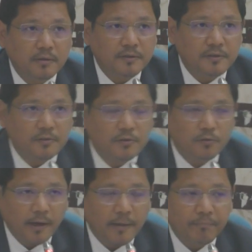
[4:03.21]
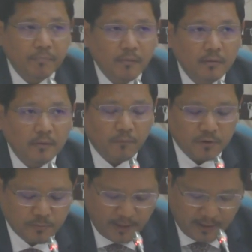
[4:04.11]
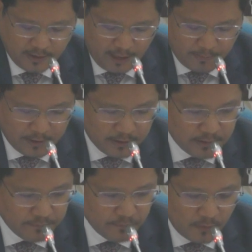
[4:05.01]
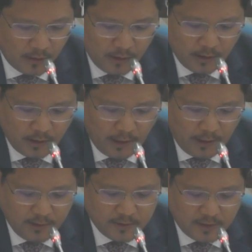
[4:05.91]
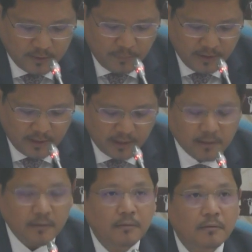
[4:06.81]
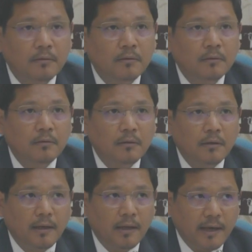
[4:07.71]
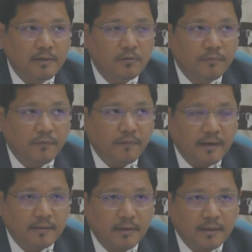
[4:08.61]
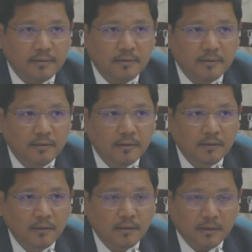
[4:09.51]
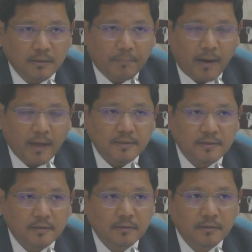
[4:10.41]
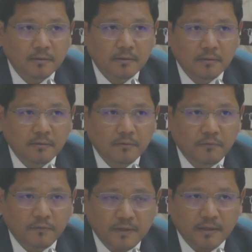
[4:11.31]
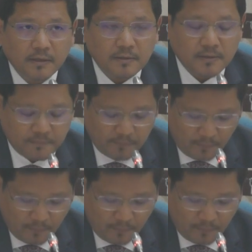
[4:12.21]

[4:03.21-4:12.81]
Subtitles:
decisions today that was made in the cabinet, and this has been taken in light of the fact that in the past 50 years